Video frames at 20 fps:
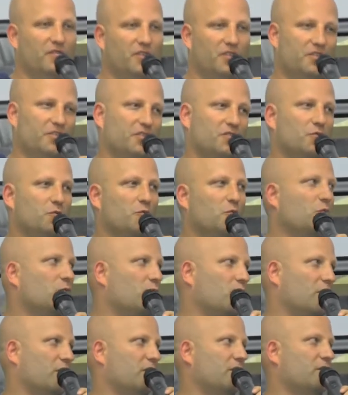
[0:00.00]
versus
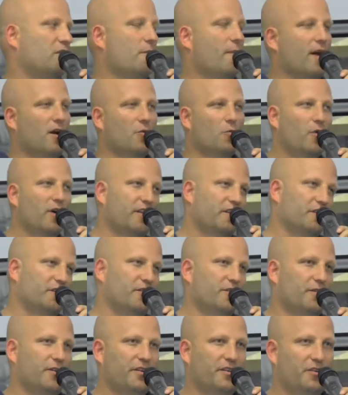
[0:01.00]
reward, no matter what you're
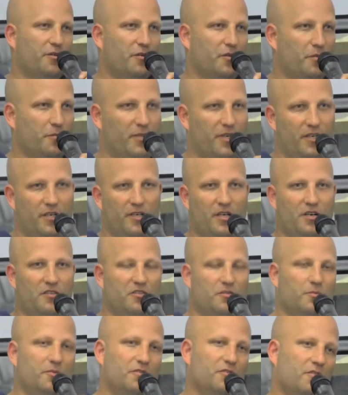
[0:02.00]
doing. You can be in
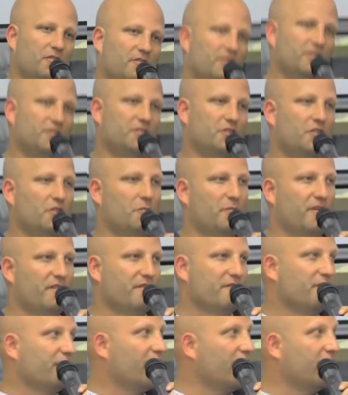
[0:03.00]
customer service, you can be
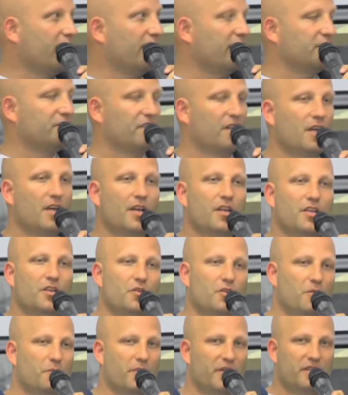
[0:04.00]
in finance,
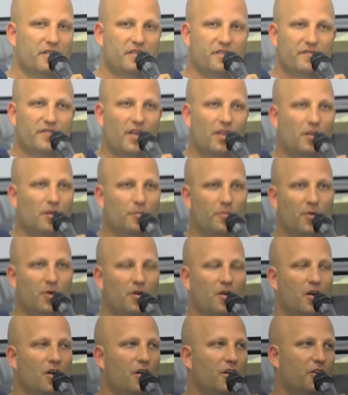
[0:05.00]
you can be a
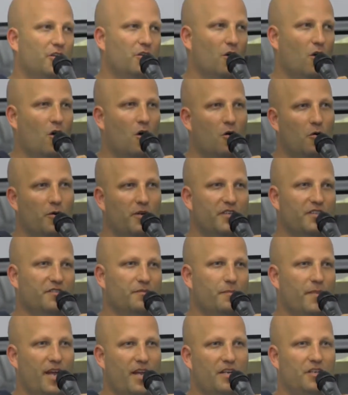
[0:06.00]
developer. You're always
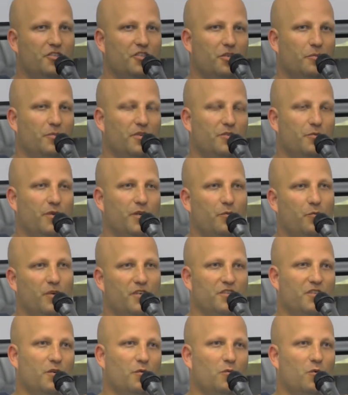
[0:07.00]
managing between
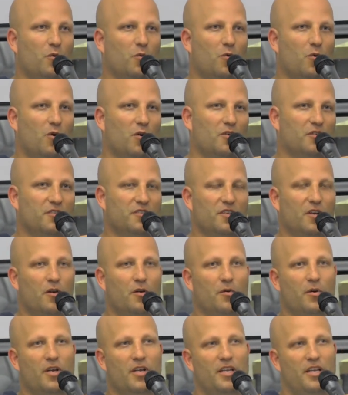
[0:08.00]
risk and reward.
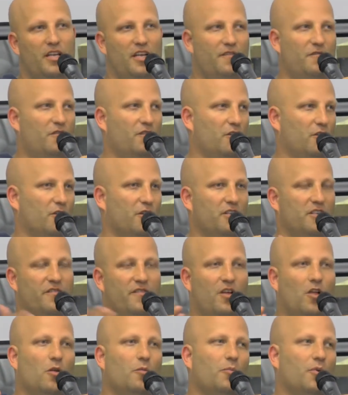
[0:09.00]
So if you're a
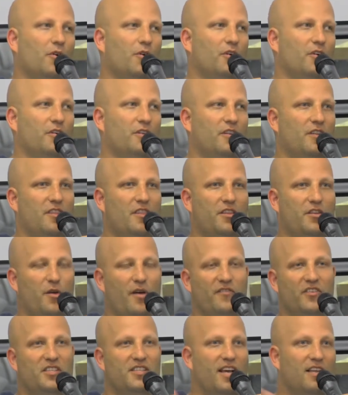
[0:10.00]
developer and you
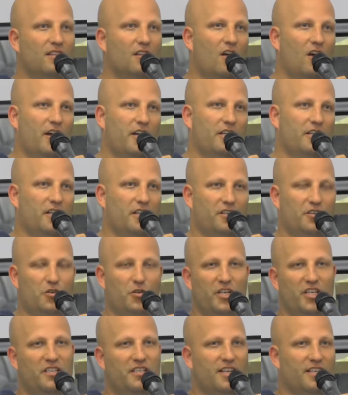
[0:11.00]
have a deadline and you
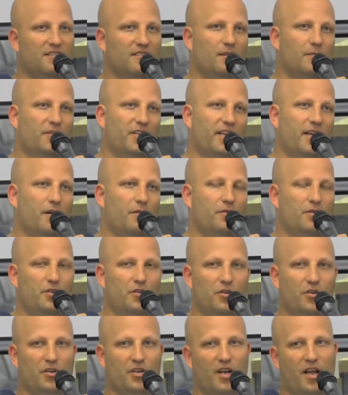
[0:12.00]
need to get something out,
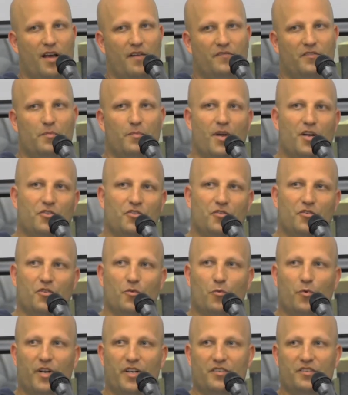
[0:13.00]
you're going to have to measure the
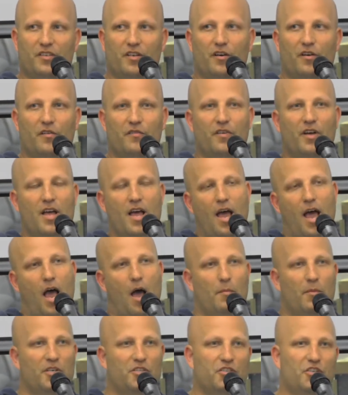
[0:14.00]
risk of
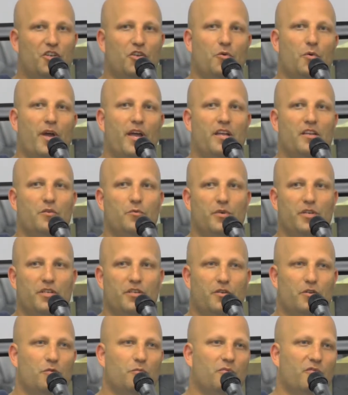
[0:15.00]
how much QA do we
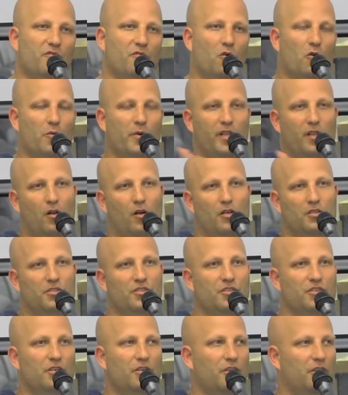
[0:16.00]
do before we
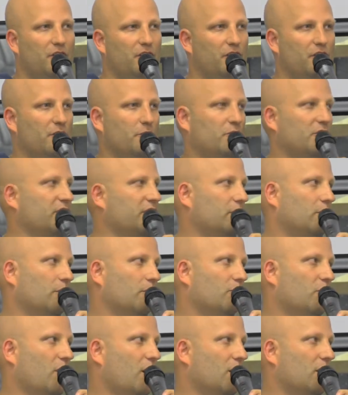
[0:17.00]
launch the particular
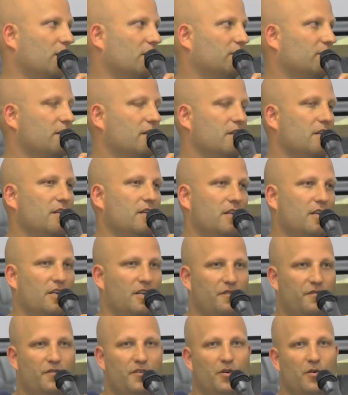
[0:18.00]
product.
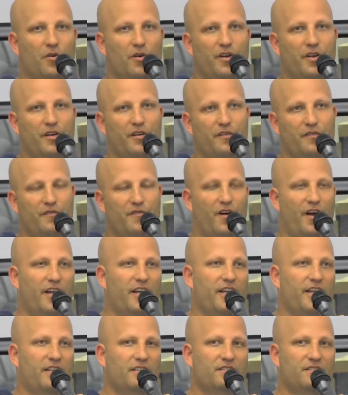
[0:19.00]
If you're in
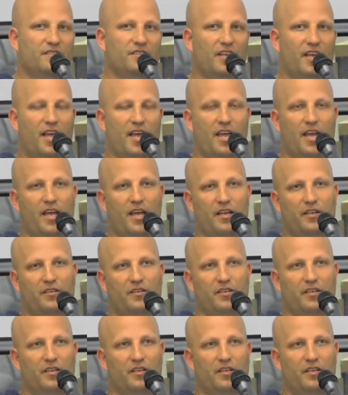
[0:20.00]
finance and